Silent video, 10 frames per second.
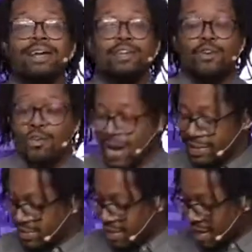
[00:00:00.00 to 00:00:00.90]
in
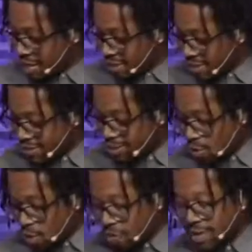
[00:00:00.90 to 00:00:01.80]
Christ. His
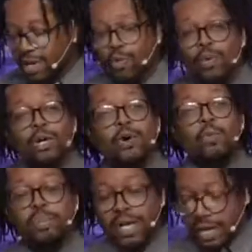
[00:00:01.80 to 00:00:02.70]
glory will
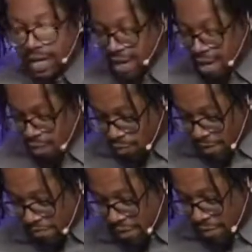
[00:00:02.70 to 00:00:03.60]
be
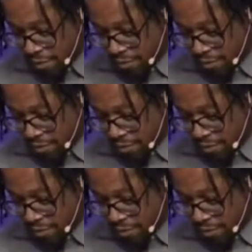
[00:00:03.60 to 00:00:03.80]
revealed.